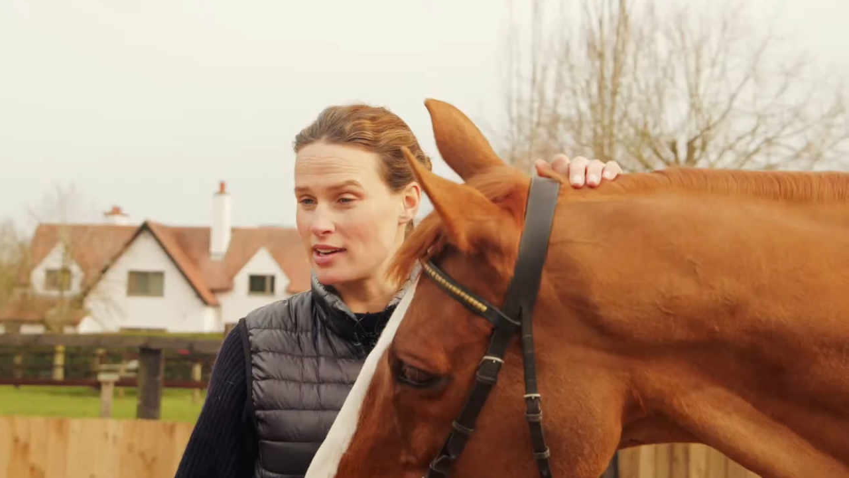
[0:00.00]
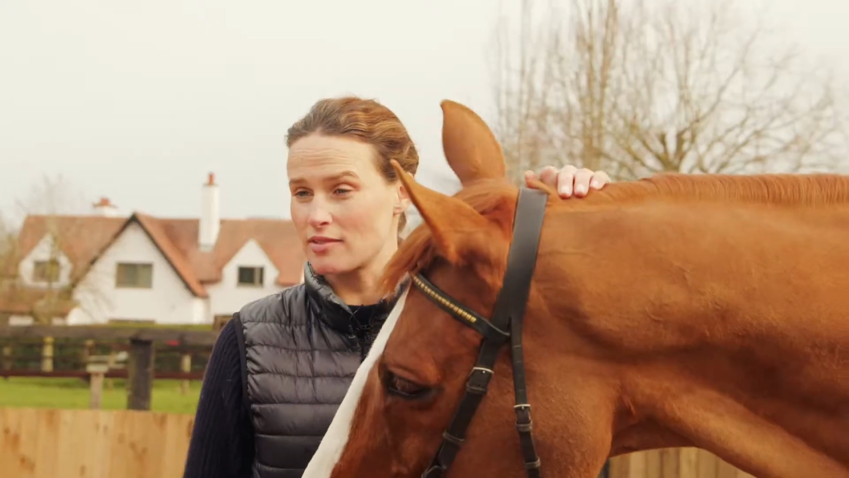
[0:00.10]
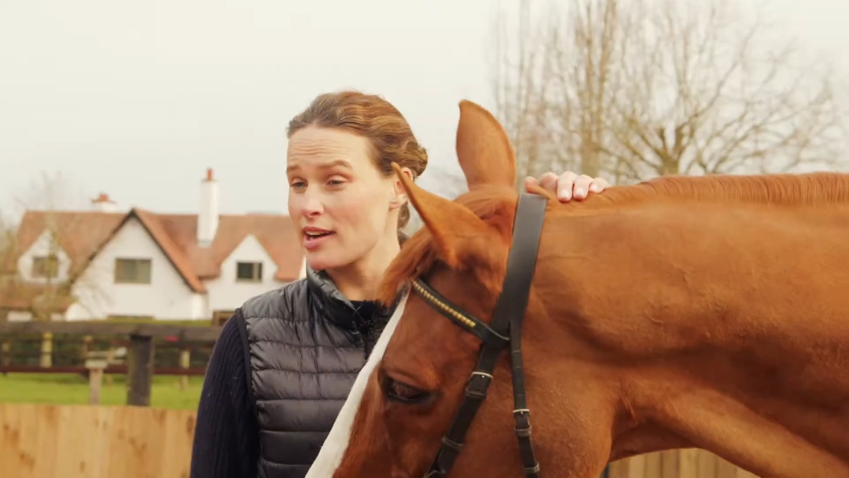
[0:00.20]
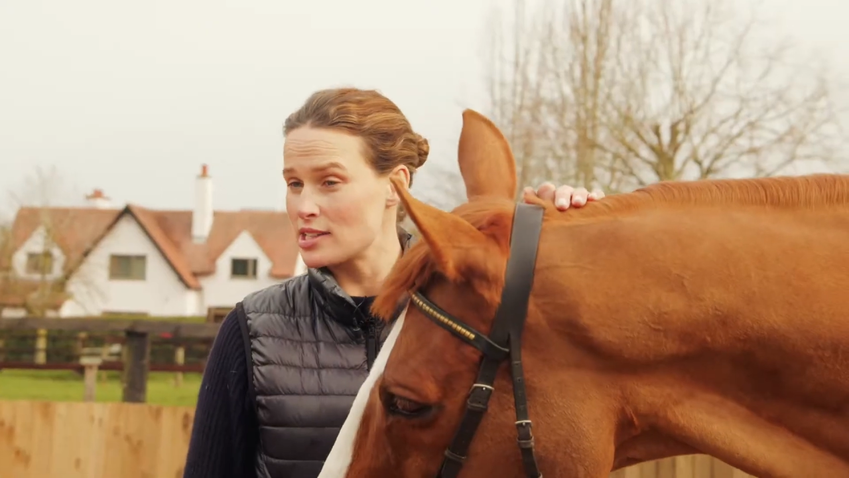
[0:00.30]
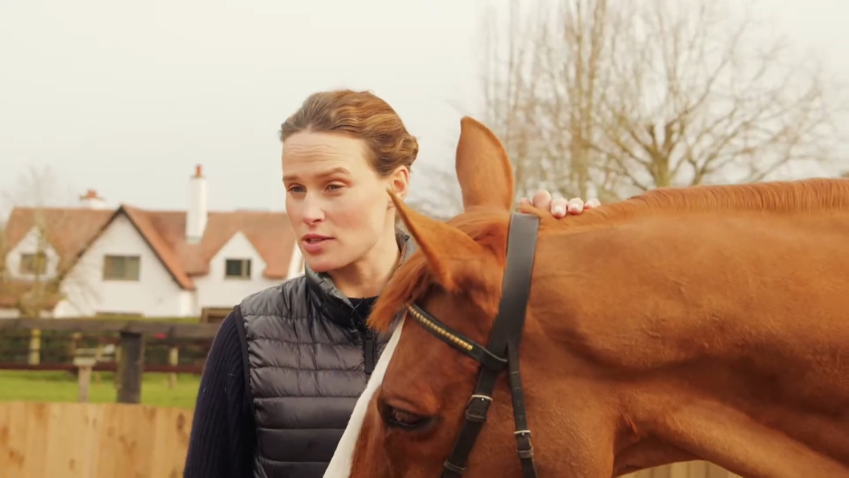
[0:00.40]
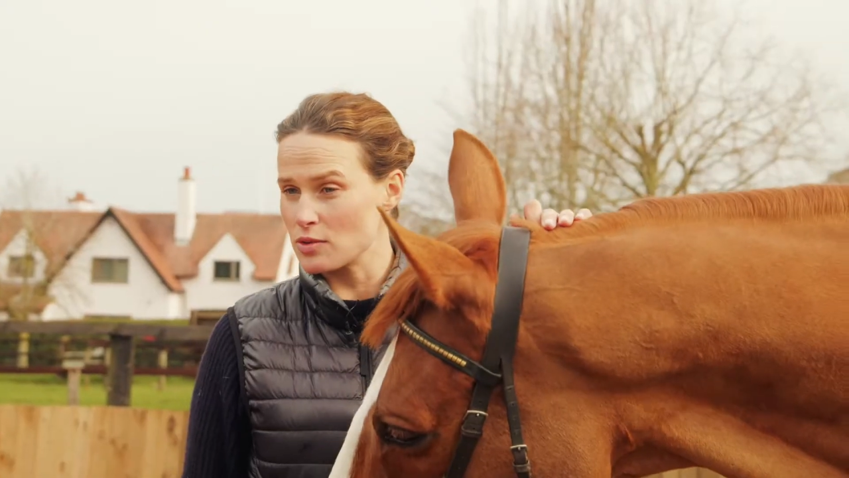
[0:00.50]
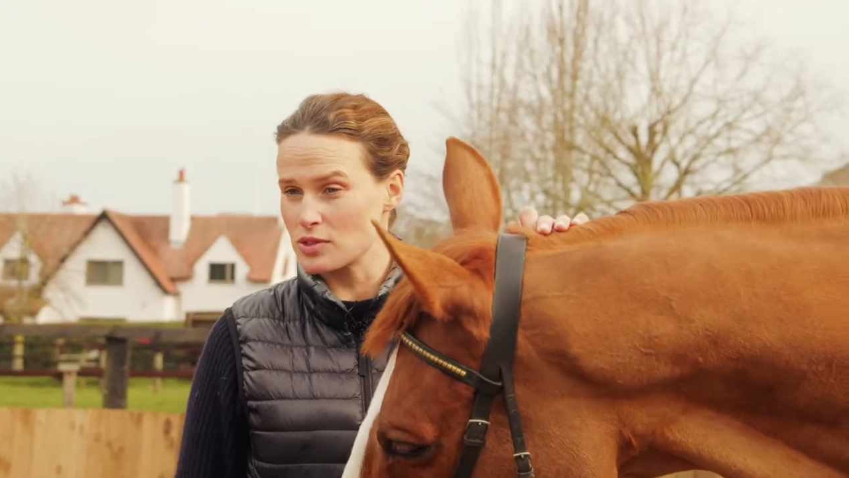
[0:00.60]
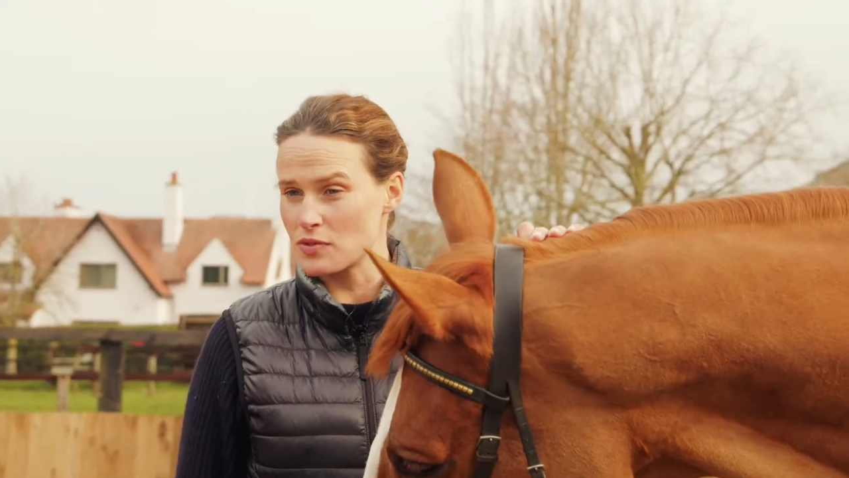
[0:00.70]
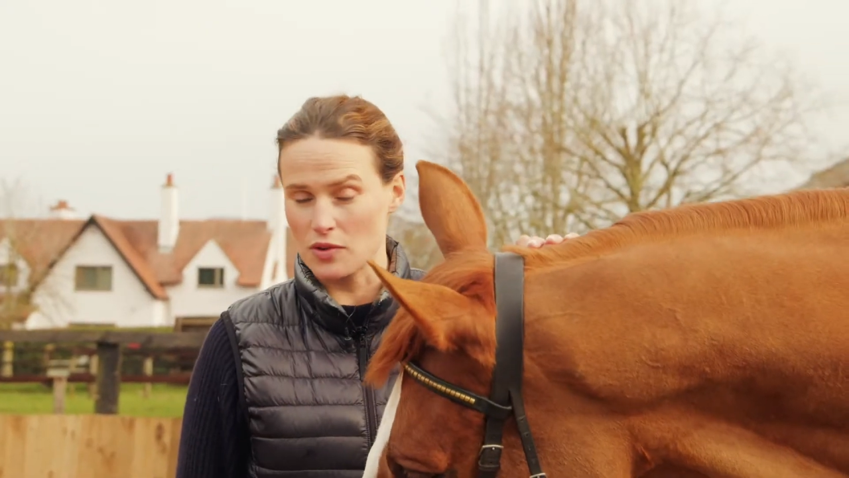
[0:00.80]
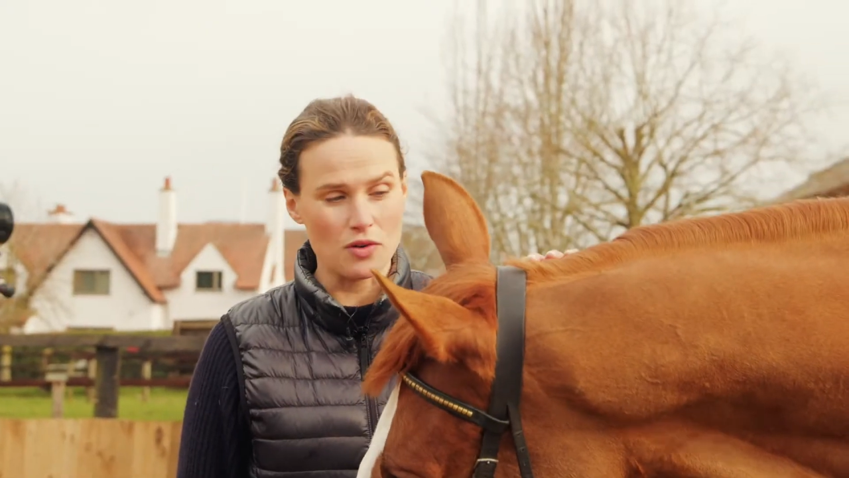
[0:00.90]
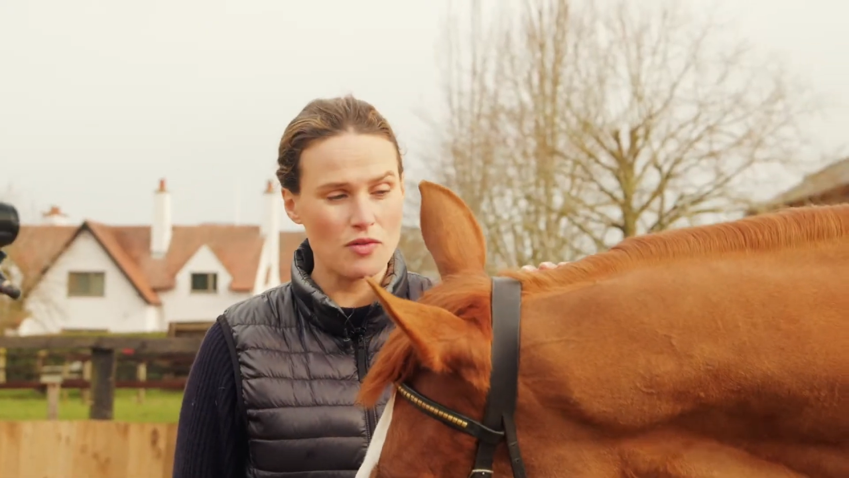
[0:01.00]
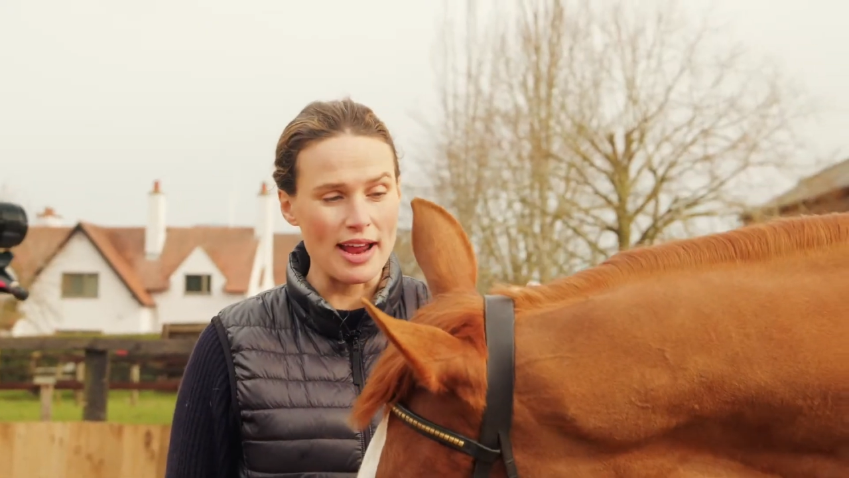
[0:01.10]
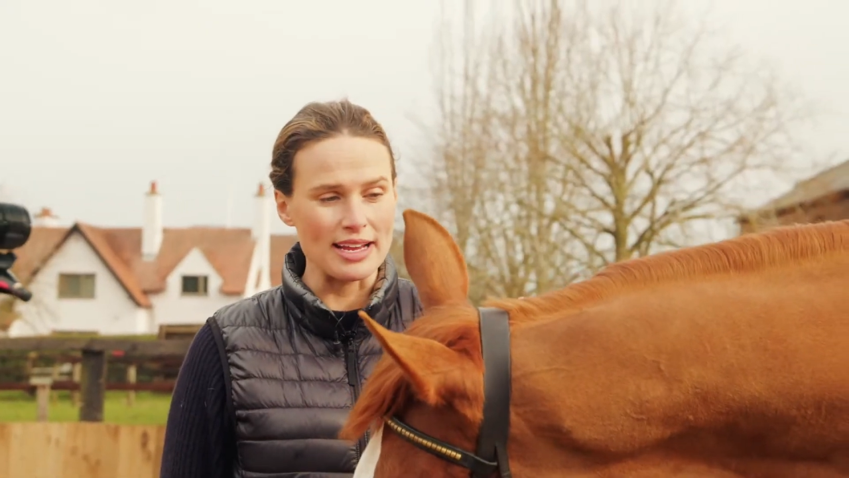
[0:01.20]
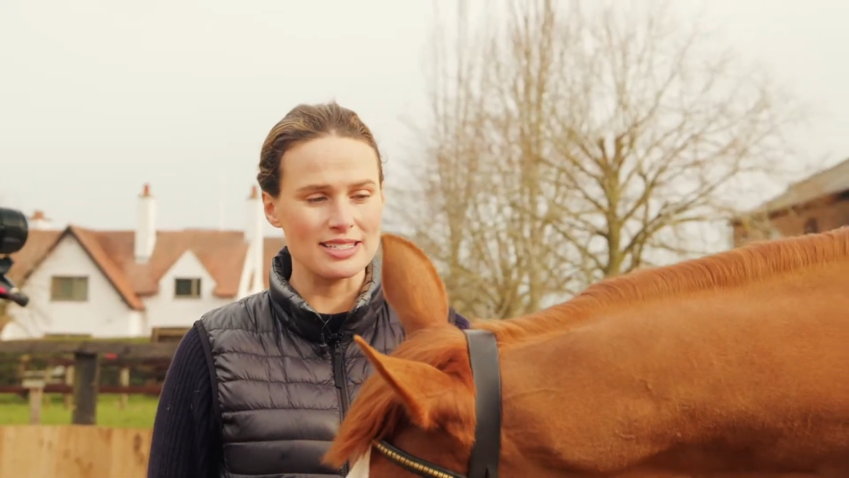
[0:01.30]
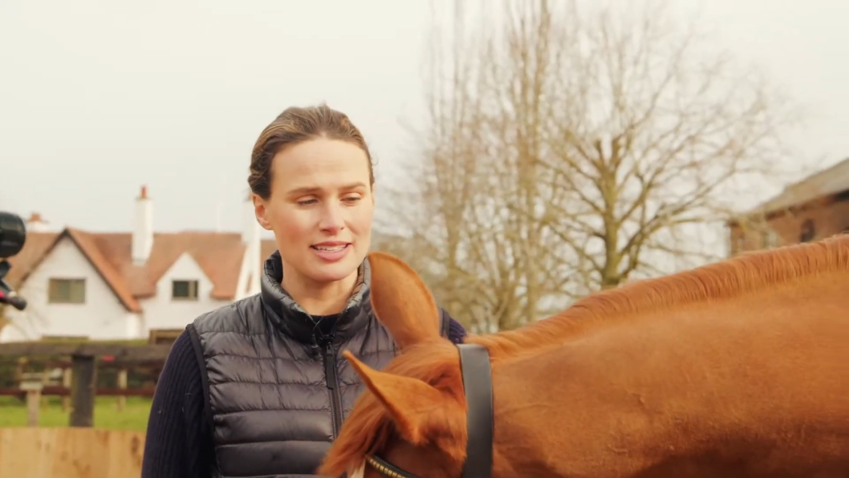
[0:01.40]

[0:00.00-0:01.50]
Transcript: a racehorse for a race?